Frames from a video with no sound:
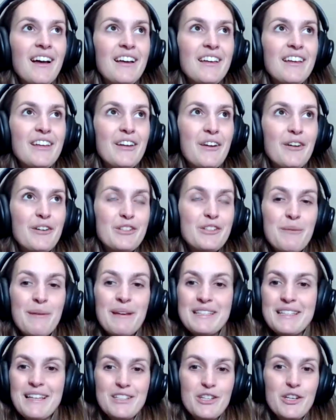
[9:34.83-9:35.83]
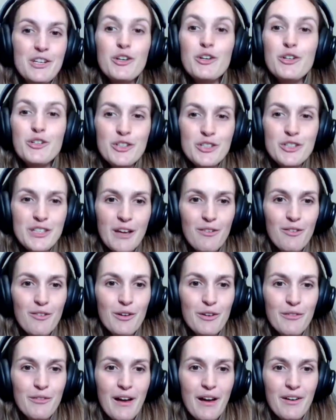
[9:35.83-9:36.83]
she nurtures
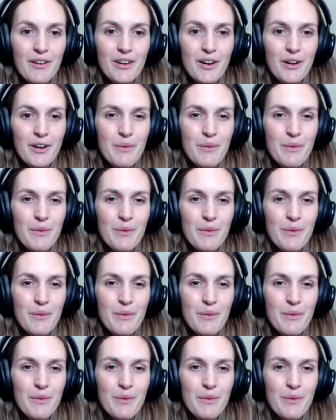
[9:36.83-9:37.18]
everyone around her.